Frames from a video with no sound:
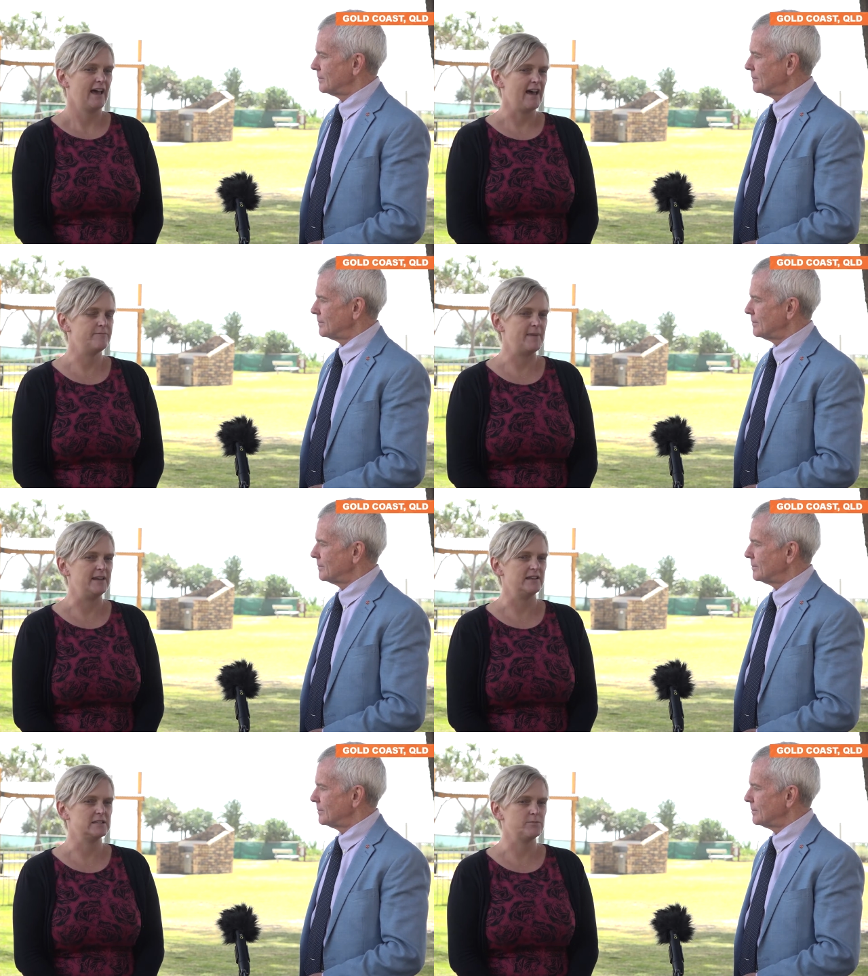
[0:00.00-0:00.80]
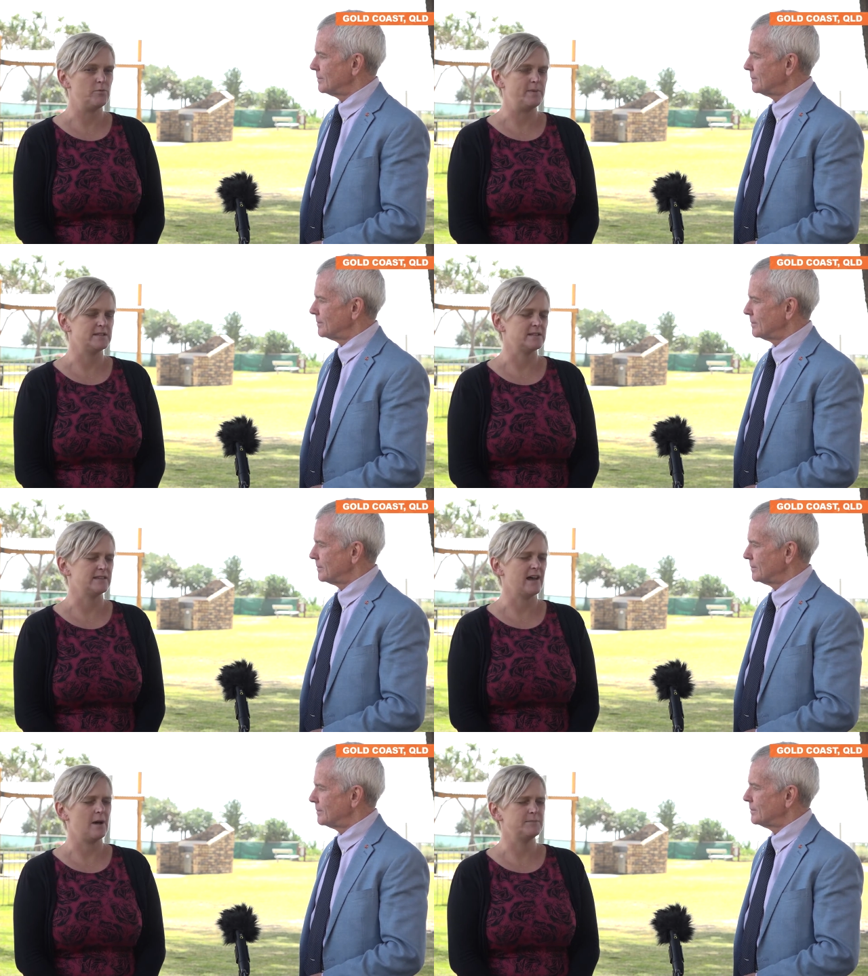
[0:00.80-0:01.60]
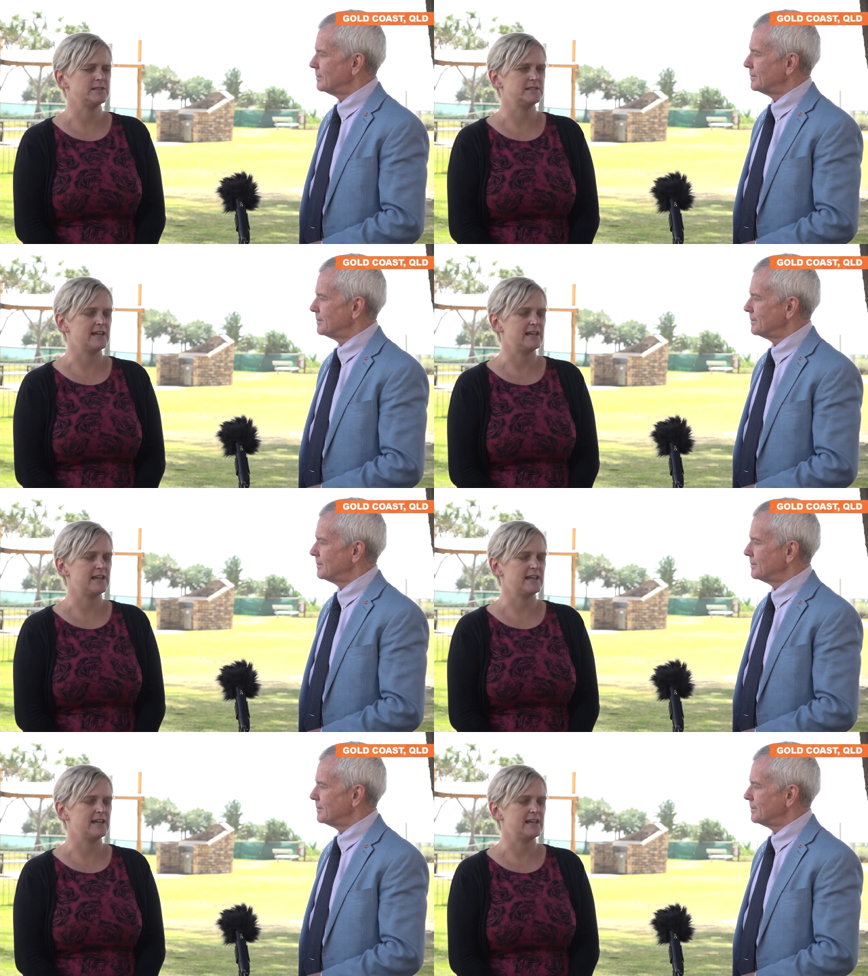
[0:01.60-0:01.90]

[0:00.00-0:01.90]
Speaker 1: have been in small business and the ups and